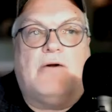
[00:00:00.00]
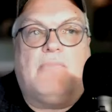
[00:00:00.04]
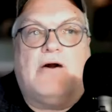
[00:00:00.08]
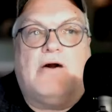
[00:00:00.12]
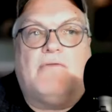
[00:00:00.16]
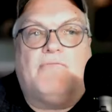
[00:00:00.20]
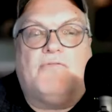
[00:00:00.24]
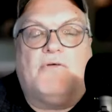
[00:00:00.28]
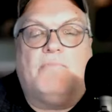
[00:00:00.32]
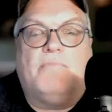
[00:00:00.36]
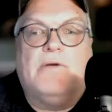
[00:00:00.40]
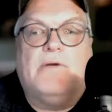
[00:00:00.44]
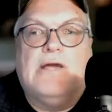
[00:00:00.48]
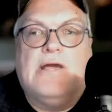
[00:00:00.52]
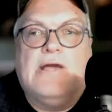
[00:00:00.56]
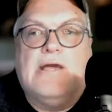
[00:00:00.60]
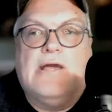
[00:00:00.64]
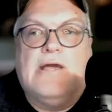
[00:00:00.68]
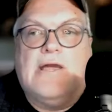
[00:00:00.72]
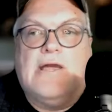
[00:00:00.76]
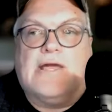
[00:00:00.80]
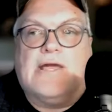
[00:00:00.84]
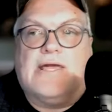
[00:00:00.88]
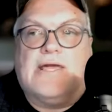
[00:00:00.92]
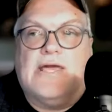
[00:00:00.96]
of them
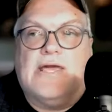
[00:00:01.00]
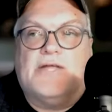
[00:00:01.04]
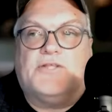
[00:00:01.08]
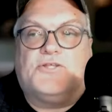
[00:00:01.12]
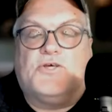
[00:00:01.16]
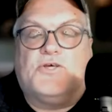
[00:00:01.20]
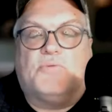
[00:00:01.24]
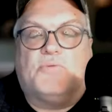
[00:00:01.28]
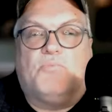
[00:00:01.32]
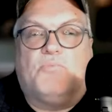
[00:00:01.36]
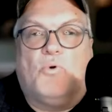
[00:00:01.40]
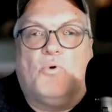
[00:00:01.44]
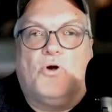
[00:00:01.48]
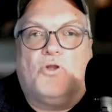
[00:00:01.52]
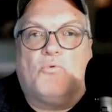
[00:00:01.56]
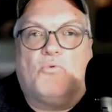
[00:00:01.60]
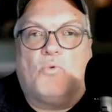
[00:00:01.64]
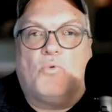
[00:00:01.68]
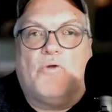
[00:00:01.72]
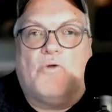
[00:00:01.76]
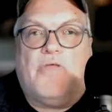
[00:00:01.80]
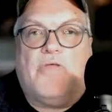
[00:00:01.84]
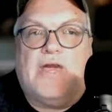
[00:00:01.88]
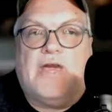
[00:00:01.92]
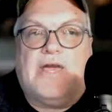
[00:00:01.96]
get to the point of
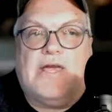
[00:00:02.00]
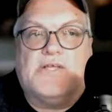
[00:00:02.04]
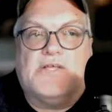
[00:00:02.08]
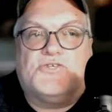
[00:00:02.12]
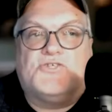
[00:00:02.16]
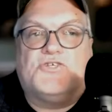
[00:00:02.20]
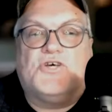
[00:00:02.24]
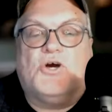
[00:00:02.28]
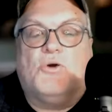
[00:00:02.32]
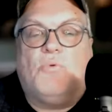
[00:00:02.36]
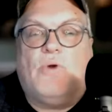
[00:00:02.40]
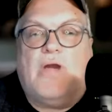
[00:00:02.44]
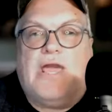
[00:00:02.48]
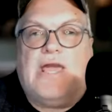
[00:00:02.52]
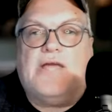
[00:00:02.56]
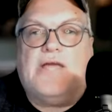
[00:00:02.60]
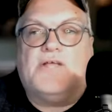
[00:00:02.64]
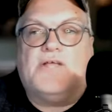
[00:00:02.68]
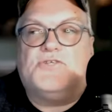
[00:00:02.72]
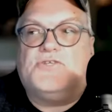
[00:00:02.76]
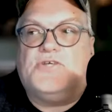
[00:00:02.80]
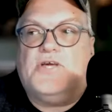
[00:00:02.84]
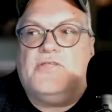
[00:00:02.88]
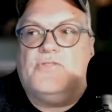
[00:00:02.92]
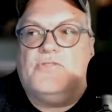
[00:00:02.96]
where they get so
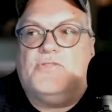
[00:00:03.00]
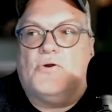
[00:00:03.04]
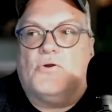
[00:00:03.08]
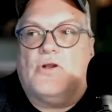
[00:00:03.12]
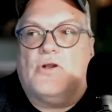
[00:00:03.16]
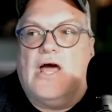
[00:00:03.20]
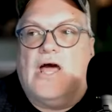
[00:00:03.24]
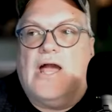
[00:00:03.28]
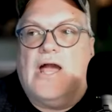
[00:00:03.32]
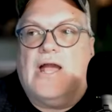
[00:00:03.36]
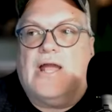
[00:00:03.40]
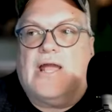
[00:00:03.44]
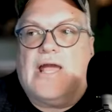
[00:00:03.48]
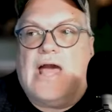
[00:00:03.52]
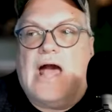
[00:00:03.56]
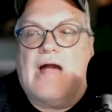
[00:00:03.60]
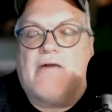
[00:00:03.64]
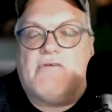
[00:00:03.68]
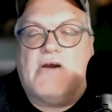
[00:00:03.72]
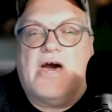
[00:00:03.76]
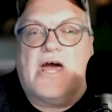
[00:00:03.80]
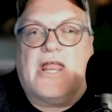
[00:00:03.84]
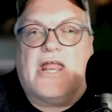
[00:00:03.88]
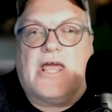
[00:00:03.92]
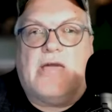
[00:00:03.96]
antsy they're like i've
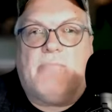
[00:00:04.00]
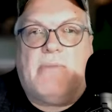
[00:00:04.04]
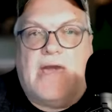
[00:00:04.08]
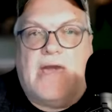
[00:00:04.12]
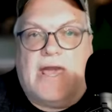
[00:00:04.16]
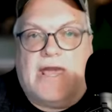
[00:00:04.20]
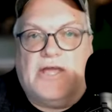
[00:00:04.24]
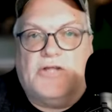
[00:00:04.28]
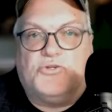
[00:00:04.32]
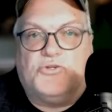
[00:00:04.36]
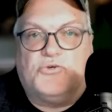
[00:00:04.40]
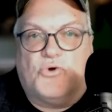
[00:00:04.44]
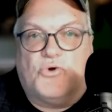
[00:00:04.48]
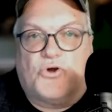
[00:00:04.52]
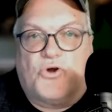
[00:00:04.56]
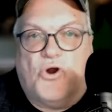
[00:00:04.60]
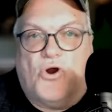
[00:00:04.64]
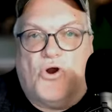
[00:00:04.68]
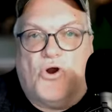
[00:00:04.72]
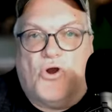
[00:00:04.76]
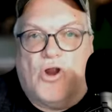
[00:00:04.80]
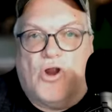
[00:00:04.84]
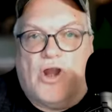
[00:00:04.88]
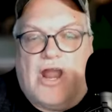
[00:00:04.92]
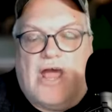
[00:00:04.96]
got to get back into a
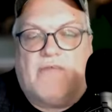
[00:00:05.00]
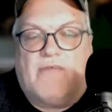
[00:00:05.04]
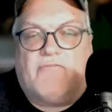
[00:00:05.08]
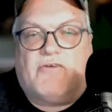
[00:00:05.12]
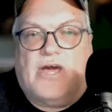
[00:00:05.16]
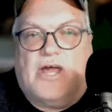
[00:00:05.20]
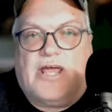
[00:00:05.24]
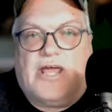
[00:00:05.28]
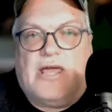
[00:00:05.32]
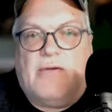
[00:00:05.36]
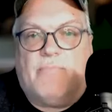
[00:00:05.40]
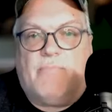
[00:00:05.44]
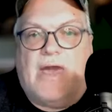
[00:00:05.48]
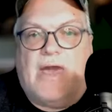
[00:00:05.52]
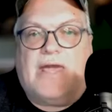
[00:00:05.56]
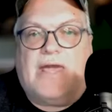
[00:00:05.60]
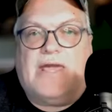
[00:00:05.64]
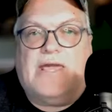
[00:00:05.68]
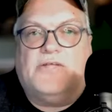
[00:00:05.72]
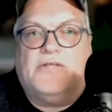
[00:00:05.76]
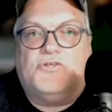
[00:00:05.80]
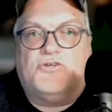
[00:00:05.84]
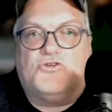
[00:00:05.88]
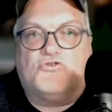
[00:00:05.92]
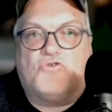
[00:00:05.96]
car and i've got to get back
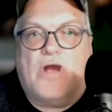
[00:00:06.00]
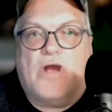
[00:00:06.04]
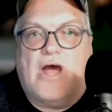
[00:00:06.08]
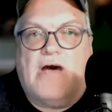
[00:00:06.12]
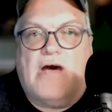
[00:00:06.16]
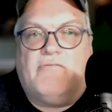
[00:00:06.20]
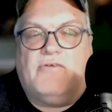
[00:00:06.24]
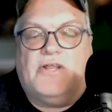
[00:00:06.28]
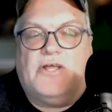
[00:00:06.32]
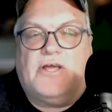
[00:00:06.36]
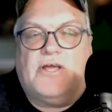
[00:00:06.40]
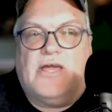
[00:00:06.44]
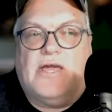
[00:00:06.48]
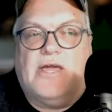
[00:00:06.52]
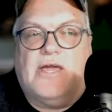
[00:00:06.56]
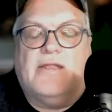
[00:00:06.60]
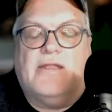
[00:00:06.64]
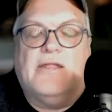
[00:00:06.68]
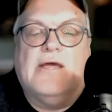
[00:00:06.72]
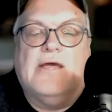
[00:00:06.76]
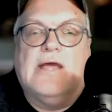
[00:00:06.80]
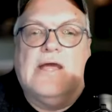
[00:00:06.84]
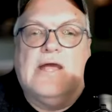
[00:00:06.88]
into driving again